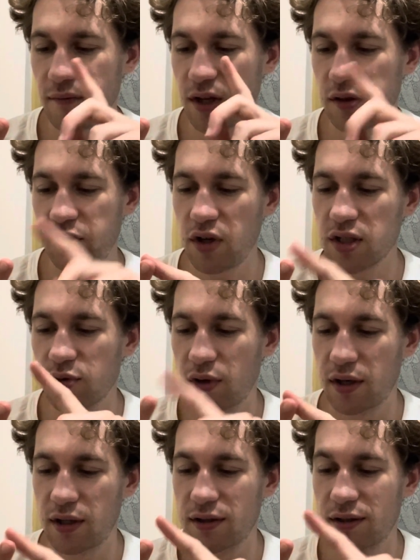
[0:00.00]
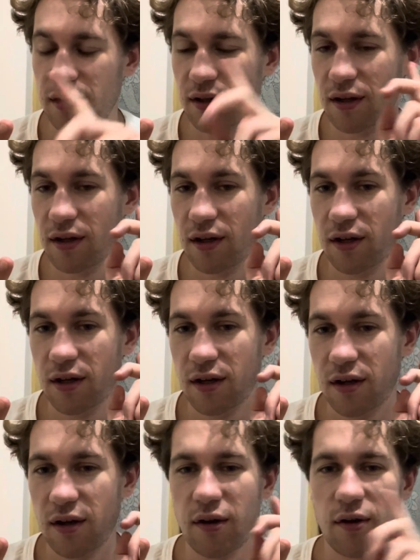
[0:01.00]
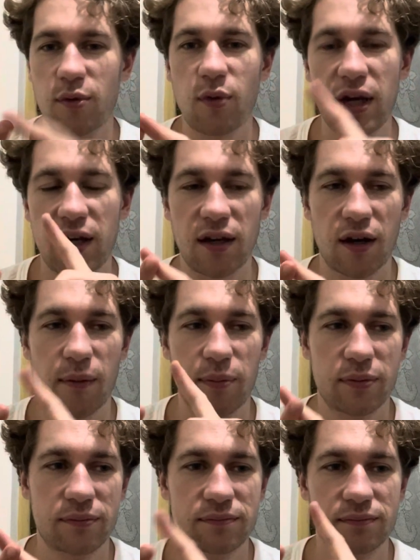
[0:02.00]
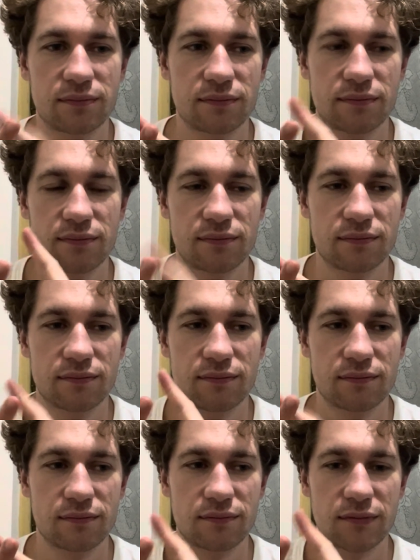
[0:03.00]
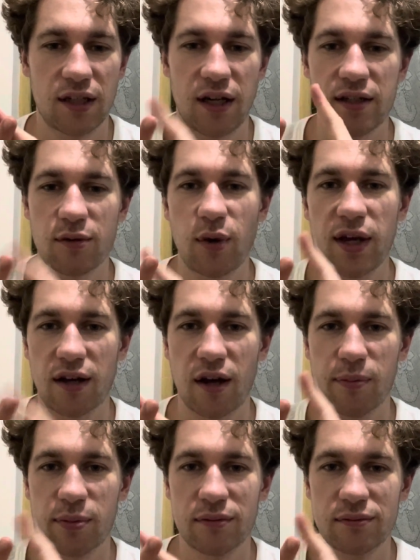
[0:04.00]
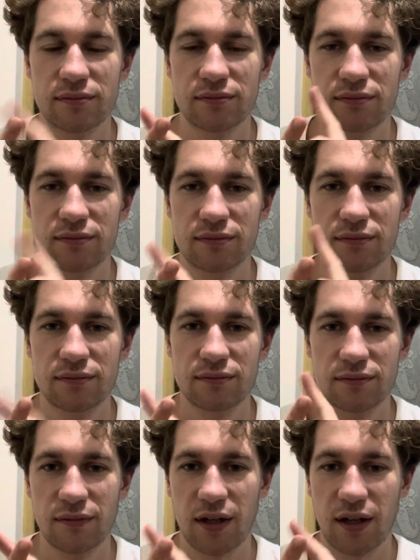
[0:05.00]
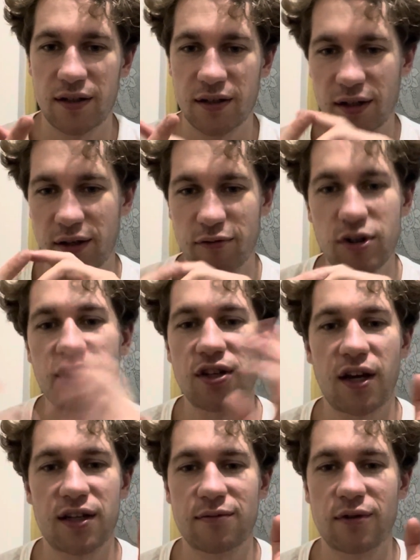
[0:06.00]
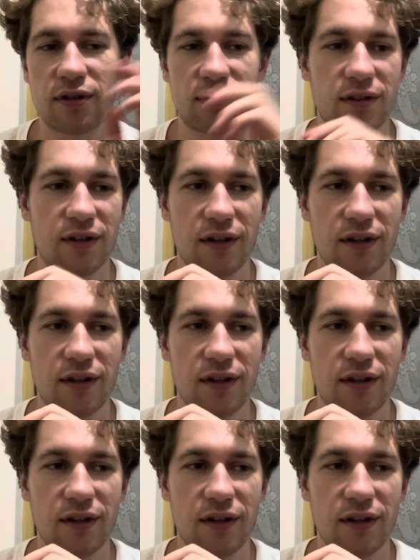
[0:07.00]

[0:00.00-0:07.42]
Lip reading: The first one is waking up. I like to wake up. I like to reach enlightenment,